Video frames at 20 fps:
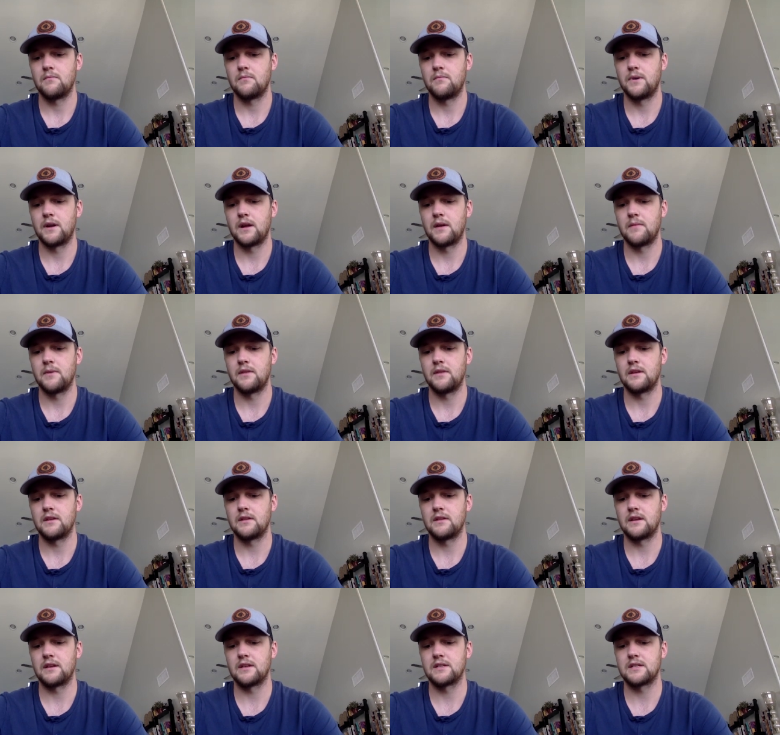but I mean that,
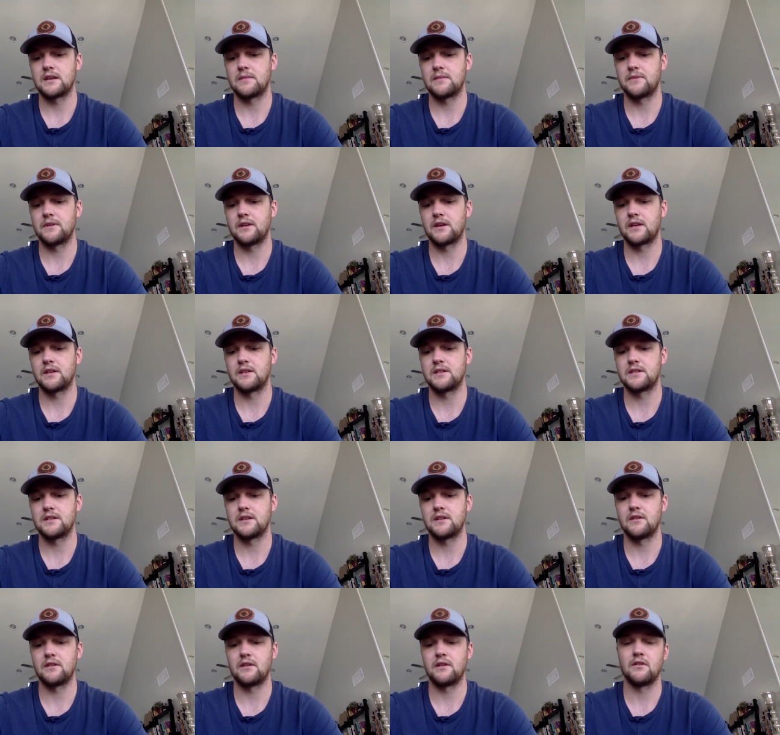that is something to
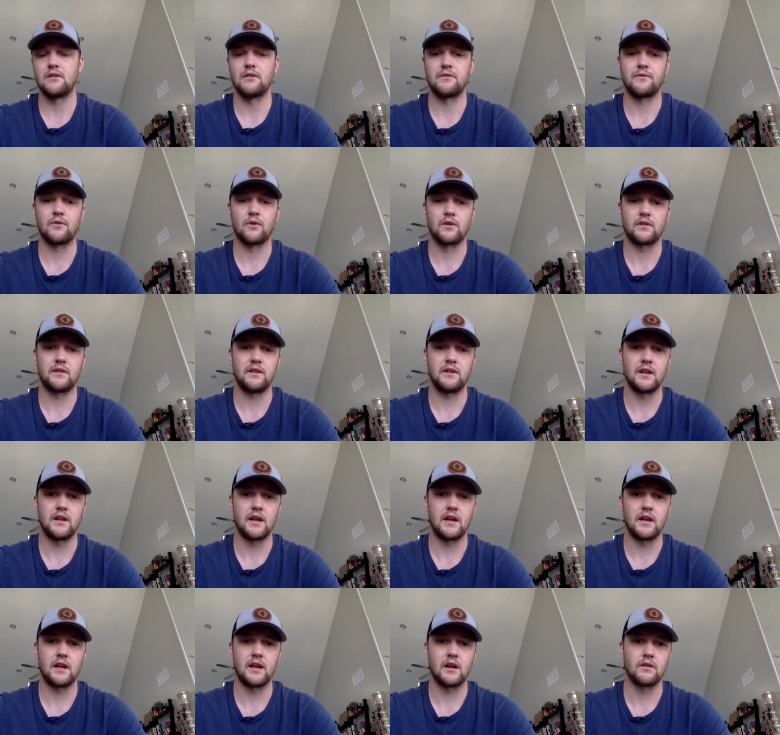consider. You know, the 14
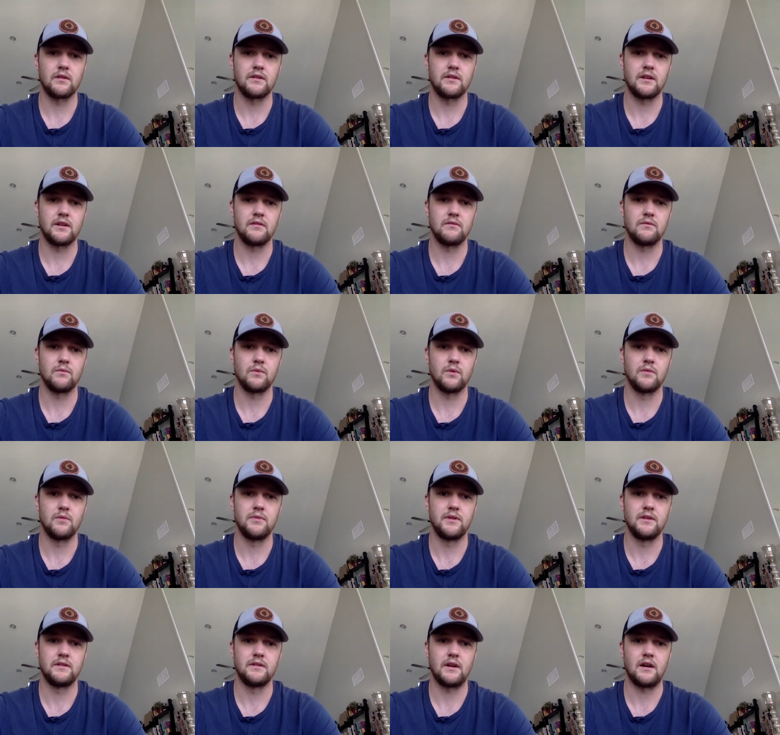day quarantine would
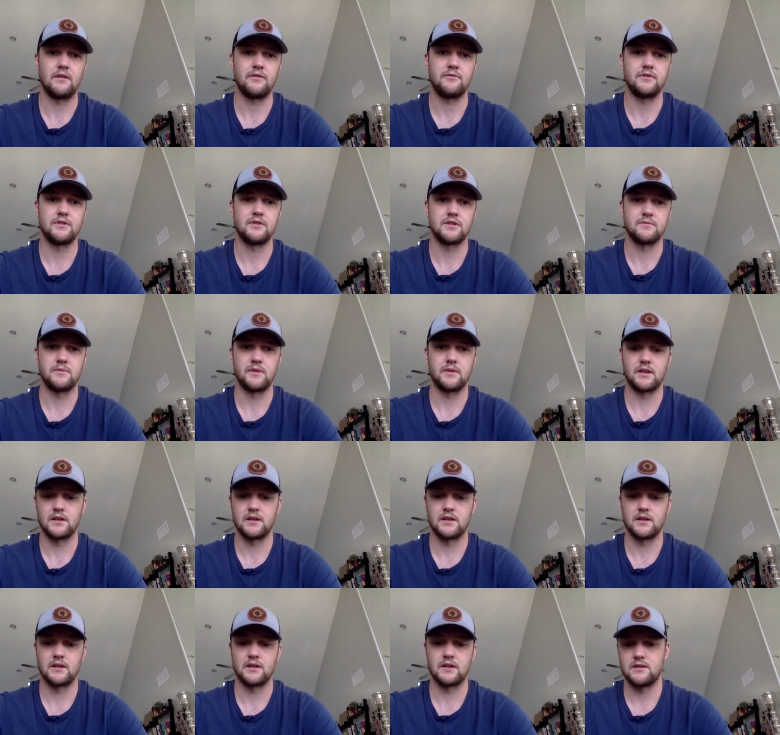be tough just
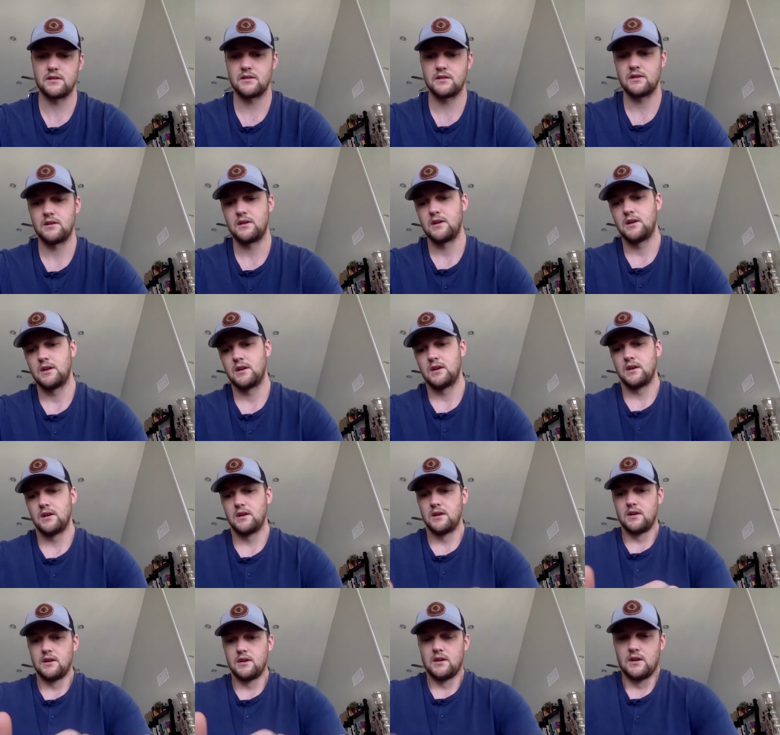because
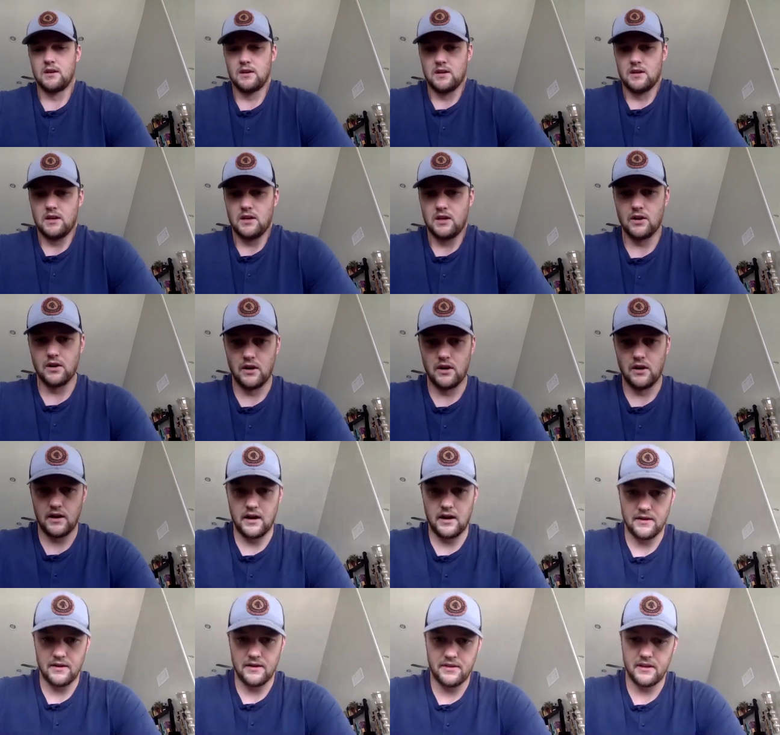you know,
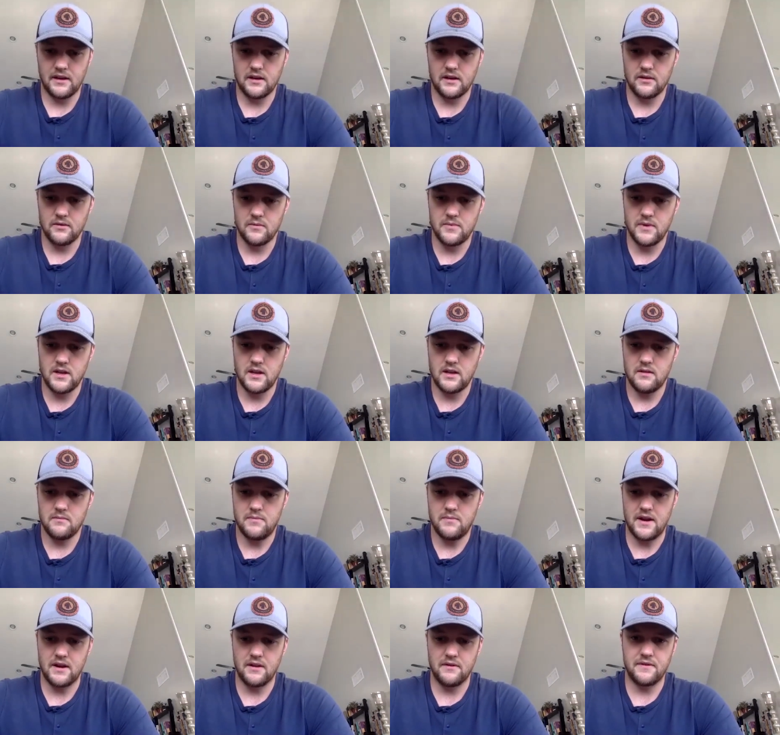I, I think it would be
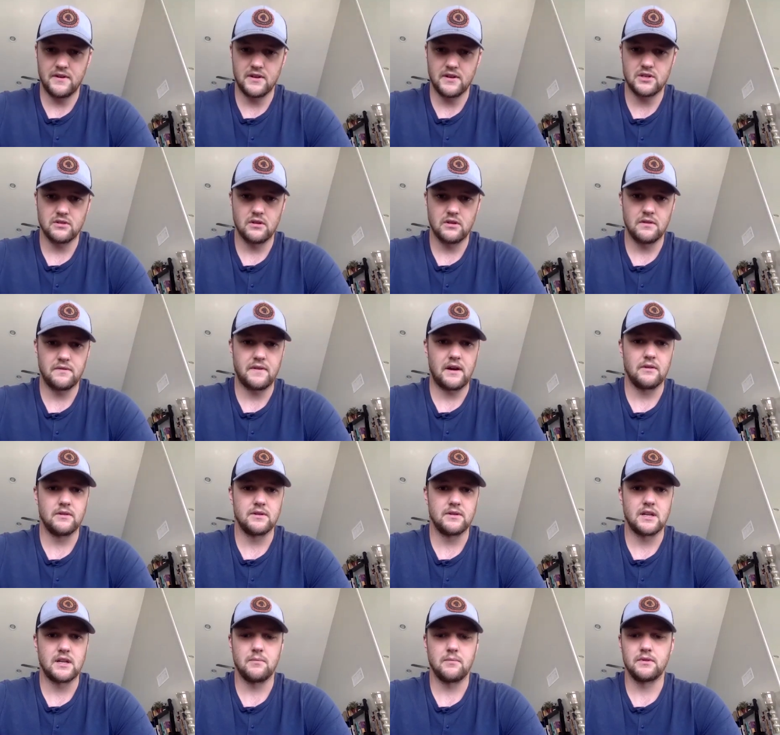beneficial if I
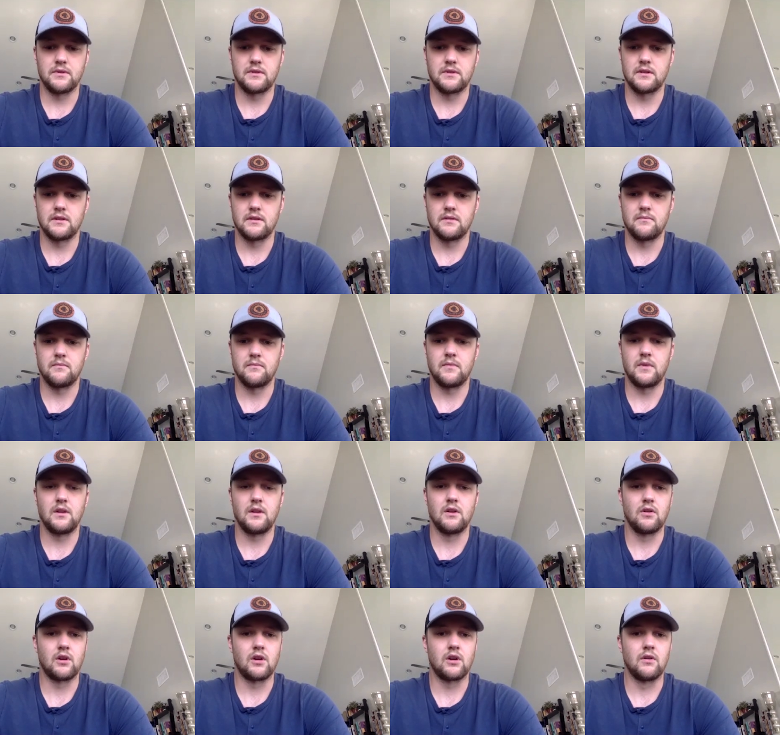was able to, you
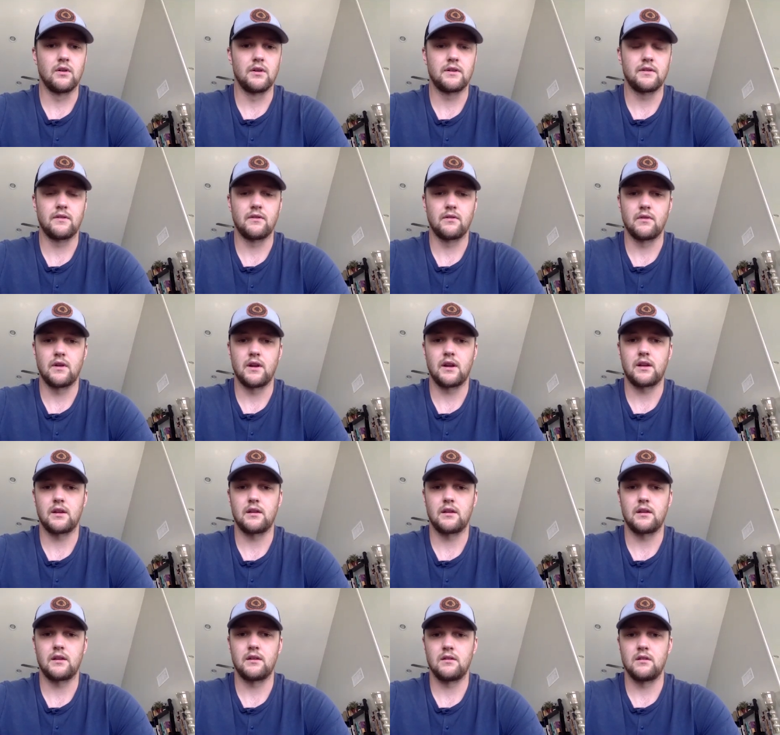know, go into the rink
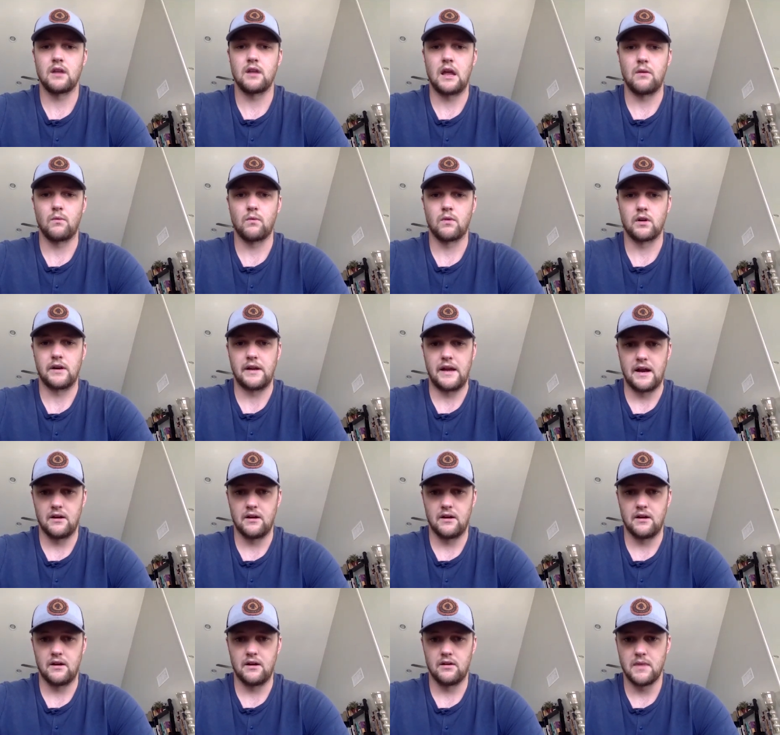and, and work
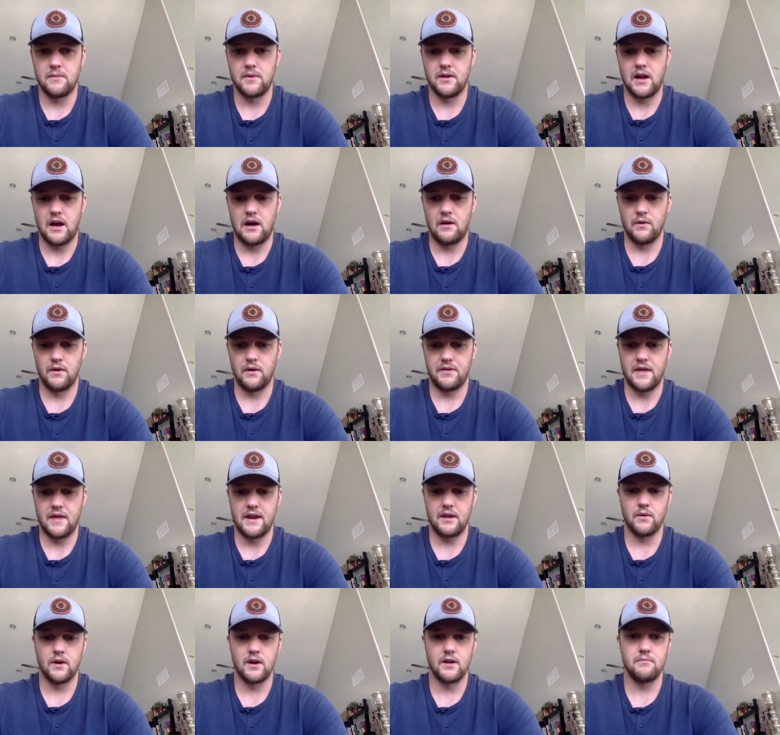out, maybe not with
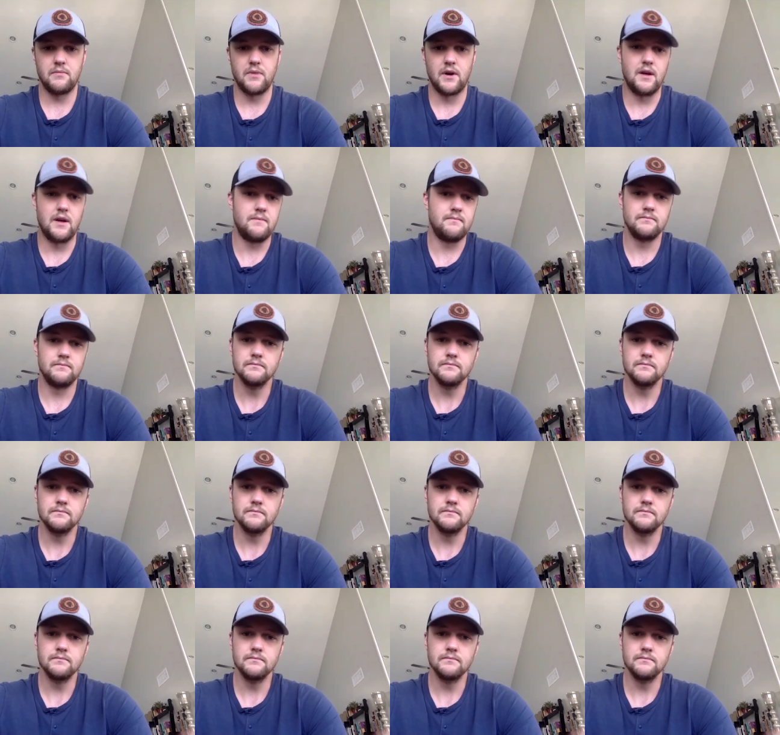anyone, but